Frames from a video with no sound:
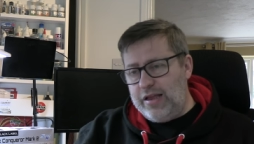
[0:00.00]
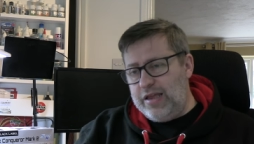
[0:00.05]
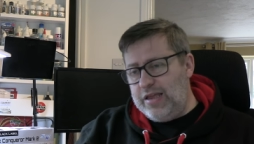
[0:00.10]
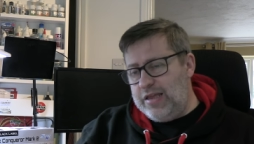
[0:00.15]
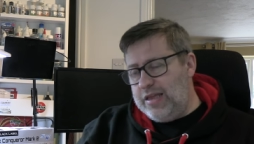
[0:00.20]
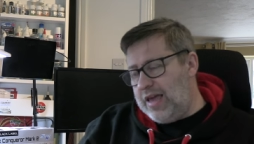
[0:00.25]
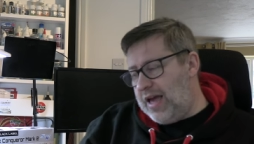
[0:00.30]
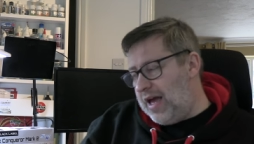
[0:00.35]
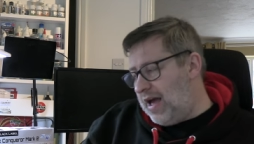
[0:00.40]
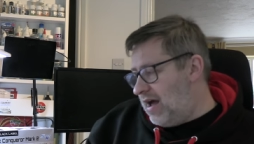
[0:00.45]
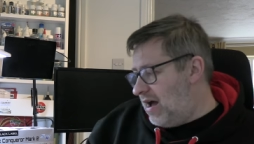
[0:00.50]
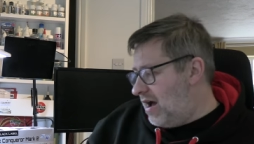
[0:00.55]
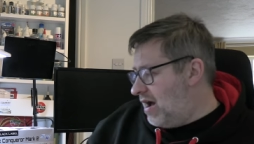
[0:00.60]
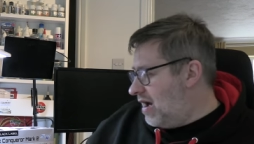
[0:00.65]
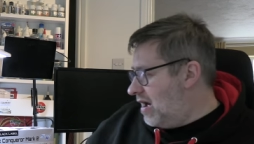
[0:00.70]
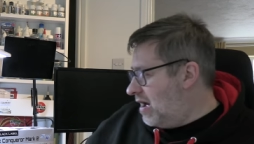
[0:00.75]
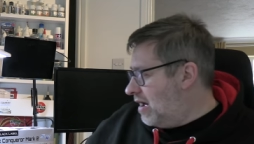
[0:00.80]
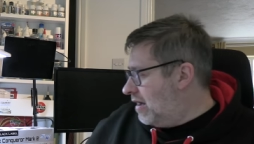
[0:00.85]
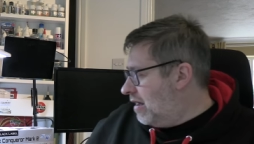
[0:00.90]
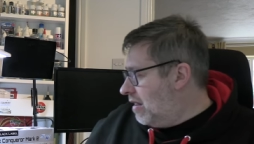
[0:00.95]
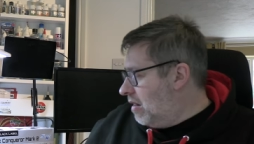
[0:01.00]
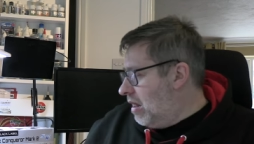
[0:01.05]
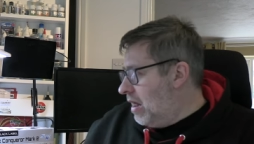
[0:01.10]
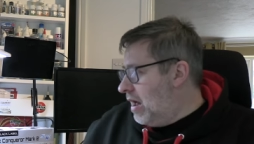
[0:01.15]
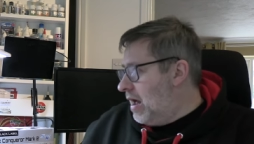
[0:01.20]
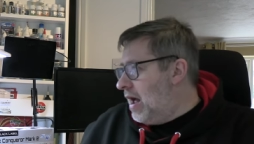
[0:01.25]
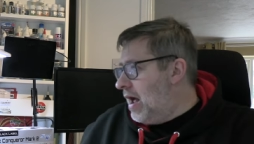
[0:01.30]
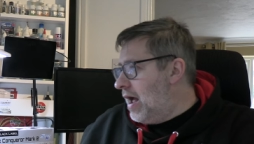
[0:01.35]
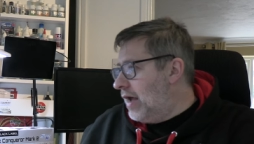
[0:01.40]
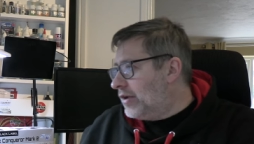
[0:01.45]
yeah, uh,
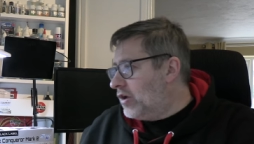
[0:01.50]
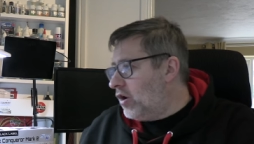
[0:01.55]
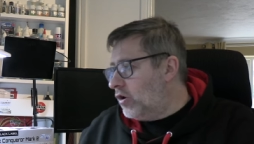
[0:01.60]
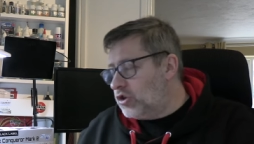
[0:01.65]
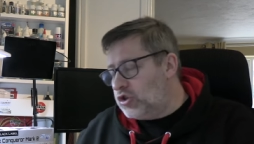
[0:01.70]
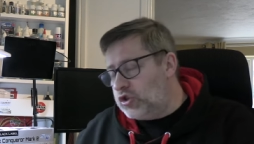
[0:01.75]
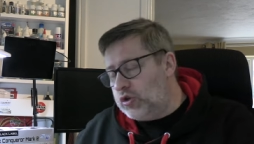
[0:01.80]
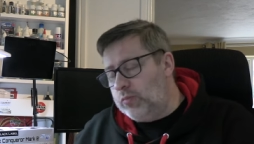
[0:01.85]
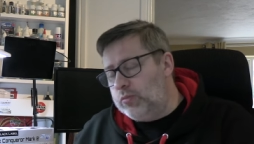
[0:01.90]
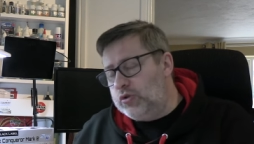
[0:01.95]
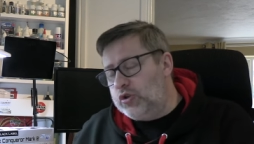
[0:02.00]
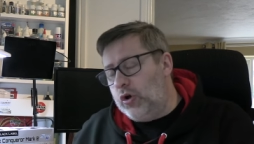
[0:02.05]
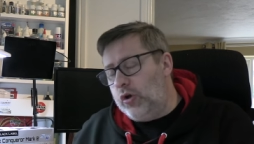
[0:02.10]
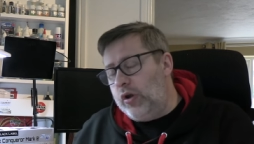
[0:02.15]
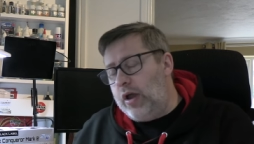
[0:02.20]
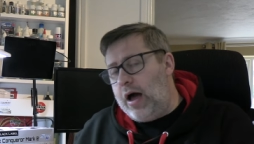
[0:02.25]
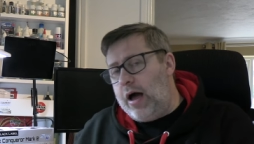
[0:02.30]
I got some done.